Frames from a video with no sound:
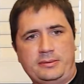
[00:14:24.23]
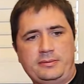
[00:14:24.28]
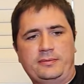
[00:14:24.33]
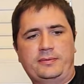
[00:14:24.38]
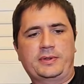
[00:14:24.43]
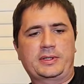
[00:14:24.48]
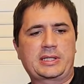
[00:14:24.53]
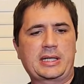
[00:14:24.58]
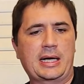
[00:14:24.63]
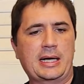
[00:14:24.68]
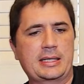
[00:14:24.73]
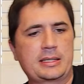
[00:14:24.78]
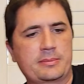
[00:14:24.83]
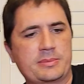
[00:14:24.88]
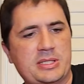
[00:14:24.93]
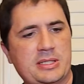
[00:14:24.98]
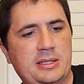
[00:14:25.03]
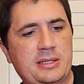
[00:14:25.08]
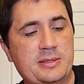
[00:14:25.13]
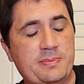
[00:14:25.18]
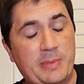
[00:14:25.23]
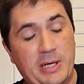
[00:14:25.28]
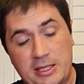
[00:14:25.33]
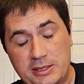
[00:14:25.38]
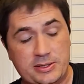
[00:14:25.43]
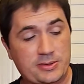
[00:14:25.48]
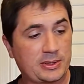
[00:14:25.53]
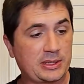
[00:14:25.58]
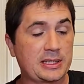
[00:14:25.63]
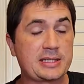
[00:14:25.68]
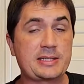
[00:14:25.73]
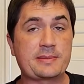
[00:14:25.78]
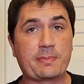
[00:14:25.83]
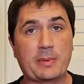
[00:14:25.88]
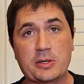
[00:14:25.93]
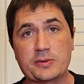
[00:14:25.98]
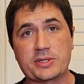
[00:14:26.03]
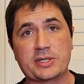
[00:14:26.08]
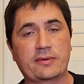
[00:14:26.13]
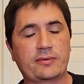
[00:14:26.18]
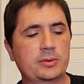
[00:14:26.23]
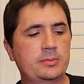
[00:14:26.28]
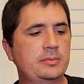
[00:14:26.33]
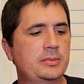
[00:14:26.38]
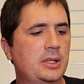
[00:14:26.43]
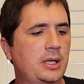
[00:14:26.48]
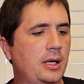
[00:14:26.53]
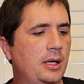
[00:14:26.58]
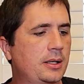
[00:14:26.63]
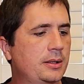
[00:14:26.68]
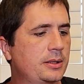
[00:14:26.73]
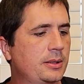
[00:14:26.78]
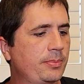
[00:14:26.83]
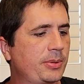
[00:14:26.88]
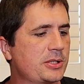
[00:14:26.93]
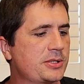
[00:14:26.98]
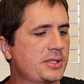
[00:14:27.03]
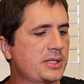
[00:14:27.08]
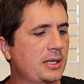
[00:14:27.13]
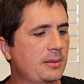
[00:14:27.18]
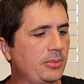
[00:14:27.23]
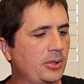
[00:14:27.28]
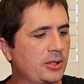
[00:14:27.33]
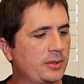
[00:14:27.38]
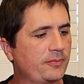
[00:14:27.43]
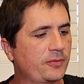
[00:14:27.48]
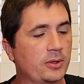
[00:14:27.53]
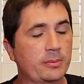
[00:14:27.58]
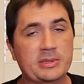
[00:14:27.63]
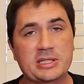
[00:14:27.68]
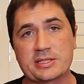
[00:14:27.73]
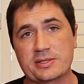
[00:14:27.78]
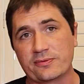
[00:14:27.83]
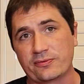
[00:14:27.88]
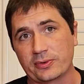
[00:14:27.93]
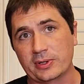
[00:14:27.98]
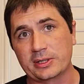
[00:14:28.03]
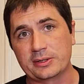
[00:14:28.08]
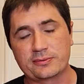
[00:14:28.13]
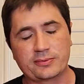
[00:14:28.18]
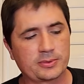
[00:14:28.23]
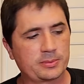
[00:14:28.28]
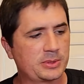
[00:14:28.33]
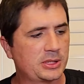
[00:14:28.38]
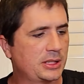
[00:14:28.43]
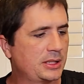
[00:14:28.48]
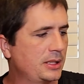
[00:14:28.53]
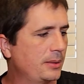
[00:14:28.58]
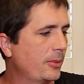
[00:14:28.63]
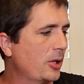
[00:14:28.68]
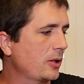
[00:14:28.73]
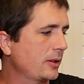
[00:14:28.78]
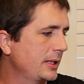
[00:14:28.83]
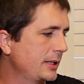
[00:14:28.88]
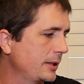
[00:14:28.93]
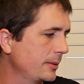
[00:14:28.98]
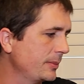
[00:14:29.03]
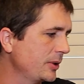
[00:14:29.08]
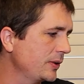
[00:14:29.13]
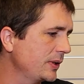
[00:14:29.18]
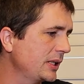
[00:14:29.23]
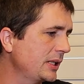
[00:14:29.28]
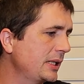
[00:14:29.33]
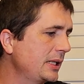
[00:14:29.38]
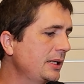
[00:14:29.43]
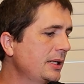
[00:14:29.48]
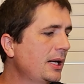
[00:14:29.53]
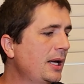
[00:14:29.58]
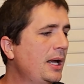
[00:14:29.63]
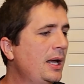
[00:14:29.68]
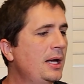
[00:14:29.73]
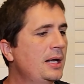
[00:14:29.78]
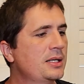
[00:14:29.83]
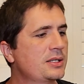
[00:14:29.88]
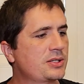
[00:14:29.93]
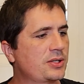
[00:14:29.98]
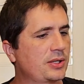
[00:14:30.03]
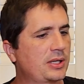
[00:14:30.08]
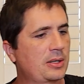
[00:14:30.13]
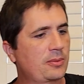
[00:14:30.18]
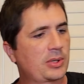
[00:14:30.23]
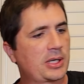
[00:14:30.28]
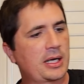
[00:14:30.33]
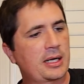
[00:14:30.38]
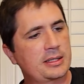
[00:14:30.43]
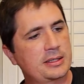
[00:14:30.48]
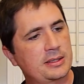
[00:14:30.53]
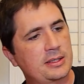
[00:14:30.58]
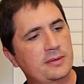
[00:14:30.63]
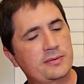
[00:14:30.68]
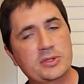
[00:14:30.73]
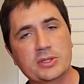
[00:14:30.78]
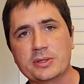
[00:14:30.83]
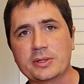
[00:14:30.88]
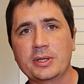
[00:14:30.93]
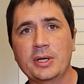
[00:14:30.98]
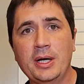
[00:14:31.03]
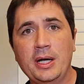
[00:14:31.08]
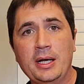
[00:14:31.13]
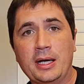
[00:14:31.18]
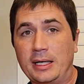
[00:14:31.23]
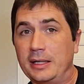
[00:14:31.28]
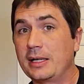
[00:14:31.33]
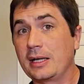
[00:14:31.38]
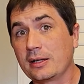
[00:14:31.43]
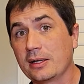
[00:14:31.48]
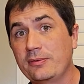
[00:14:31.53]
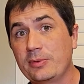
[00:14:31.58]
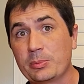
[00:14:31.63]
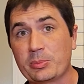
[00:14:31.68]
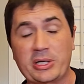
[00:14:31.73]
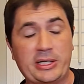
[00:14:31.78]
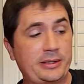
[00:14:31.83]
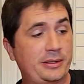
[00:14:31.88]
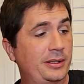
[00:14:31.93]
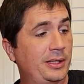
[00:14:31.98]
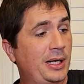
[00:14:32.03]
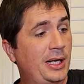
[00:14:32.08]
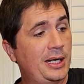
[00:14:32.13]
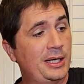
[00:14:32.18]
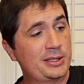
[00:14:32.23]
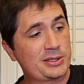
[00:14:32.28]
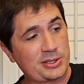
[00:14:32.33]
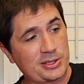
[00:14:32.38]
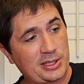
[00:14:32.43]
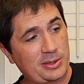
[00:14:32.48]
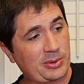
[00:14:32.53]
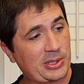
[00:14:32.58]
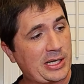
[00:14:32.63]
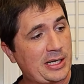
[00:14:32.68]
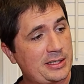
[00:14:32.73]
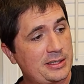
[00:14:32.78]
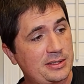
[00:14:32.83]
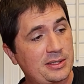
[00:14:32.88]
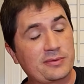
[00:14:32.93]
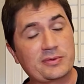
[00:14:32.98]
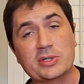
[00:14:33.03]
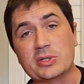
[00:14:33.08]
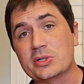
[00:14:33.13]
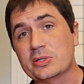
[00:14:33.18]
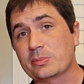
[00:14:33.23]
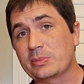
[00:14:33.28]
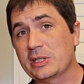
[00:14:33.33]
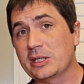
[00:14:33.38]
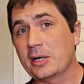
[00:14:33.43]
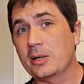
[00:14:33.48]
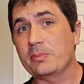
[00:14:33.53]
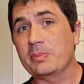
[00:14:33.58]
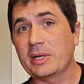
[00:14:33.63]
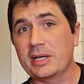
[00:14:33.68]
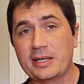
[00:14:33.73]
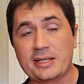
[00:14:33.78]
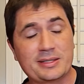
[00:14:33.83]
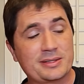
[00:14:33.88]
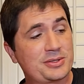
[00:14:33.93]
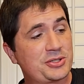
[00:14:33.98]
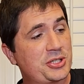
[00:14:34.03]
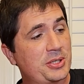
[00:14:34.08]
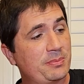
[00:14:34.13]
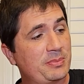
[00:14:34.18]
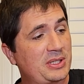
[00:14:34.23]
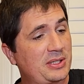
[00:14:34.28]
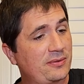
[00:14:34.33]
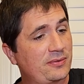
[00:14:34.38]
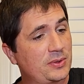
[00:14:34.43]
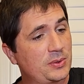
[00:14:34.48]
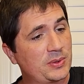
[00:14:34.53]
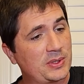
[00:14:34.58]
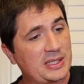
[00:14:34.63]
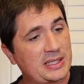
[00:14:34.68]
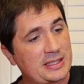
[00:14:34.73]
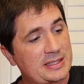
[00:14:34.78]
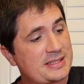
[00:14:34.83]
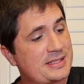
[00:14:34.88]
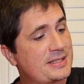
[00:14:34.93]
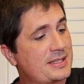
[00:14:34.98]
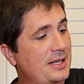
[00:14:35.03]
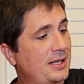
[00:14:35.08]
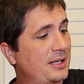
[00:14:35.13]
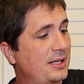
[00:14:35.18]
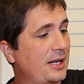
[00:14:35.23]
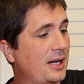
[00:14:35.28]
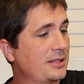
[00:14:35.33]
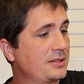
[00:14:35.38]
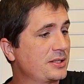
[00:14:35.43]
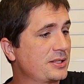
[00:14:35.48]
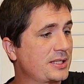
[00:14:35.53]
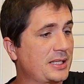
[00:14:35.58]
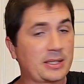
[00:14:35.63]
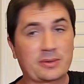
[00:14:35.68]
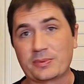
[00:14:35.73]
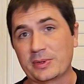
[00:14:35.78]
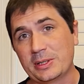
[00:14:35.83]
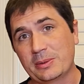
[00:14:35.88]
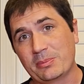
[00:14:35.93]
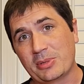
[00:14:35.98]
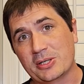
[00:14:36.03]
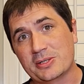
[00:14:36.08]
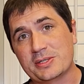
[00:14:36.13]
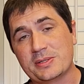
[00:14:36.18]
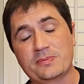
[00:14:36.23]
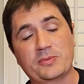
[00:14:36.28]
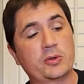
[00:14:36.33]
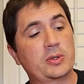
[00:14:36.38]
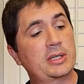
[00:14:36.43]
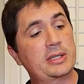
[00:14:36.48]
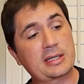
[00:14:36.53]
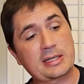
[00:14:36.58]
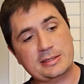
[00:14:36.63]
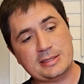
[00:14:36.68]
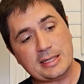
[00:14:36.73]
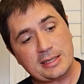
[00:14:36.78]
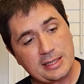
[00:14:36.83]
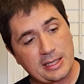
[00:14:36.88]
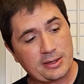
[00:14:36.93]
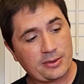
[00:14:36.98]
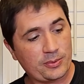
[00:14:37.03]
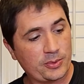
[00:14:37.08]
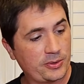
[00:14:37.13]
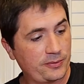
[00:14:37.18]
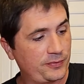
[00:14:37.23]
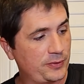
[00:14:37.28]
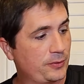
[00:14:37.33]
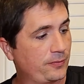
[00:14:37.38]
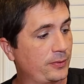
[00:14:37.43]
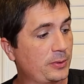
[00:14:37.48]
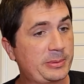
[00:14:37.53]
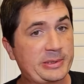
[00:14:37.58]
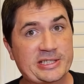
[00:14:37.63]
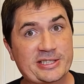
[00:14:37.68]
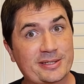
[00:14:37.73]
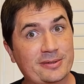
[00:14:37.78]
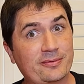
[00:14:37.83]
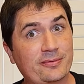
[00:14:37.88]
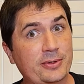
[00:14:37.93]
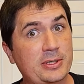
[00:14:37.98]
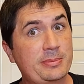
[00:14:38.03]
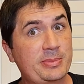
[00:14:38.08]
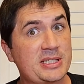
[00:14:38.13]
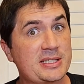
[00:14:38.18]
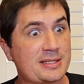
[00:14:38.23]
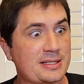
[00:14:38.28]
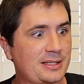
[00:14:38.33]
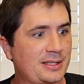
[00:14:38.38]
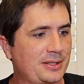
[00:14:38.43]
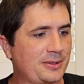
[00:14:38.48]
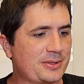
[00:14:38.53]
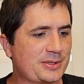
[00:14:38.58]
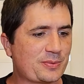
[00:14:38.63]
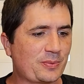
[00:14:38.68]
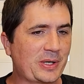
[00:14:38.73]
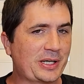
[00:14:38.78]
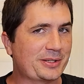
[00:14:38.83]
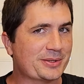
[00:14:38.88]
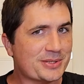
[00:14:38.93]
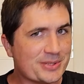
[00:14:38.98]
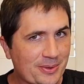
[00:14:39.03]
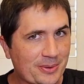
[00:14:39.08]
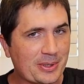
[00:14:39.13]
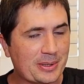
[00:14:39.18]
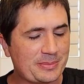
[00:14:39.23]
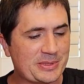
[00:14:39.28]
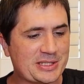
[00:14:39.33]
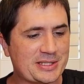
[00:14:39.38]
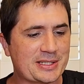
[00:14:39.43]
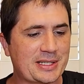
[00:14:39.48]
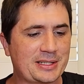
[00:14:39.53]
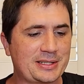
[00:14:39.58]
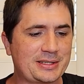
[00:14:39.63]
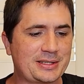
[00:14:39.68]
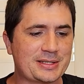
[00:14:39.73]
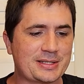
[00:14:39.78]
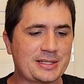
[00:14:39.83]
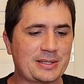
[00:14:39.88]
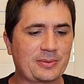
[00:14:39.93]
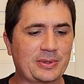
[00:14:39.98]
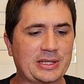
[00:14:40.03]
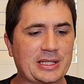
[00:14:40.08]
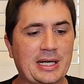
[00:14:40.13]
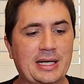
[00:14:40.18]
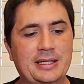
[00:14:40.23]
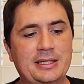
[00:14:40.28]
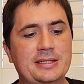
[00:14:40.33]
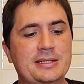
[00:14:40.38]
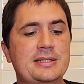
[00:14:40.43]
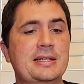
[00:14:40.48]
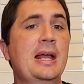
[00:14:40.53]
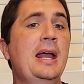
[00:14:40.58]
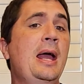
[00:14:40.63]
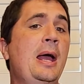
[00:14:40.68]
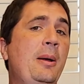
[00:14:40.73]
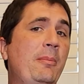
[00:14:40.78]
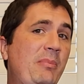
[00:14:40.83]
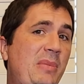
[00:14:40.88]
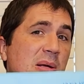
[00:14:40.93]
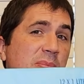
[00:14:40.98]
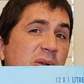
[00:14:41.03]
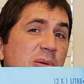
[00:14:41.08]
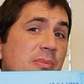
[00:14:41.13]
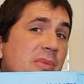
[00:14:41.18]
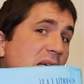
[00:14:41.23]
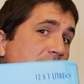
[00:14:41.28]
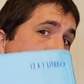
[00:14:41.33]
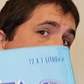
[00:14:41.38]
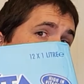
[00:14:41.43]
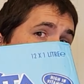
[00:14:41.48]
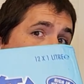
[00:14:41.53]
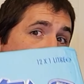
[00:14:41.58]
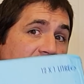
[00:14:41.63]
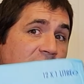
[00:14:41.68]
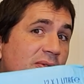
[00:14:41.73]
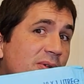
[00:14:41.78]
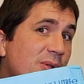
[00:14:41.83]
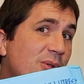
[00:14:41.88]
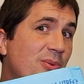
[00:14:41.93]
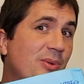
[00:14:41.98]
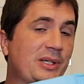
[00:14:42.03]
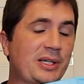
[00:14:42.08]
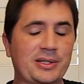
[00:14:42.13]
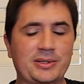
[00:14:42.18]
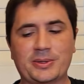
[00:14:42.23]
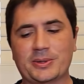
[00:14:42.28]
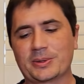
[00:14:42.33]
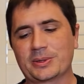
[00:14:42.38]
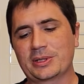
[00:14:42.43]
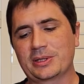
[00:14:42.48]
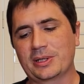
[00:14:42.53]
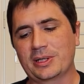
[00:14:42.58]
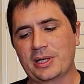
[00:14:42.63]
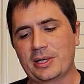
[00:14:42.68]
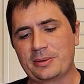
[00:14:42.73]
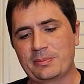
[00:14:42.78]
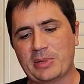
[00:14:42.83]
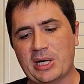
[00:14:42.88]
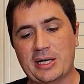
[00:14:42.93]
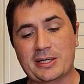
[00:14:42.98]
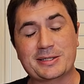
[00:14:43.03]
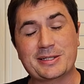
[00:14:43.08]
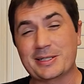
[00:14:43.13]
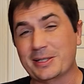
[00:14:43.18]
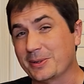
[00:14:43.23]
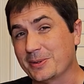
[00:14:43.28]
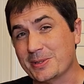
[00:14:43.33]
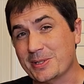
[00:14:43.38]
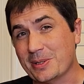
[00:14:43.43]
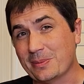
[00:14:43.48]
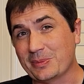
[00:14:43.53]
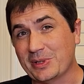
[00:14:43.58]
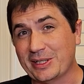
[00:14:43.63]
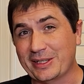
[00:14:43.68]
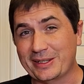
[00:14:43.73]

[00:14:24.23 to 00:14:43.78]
for the items in this box, or at least most of them. The person I bought them from is a friend from the MRE community. So they were kind enough to, and they live in Britain. So they were kind enough to hook me up and ship me a few things, and I just kind of reimbursed them for it. And they said they threw a few freebies in here as well. So I'm excited to see what that is. Maybe me and my wife will do another little unboxing or something.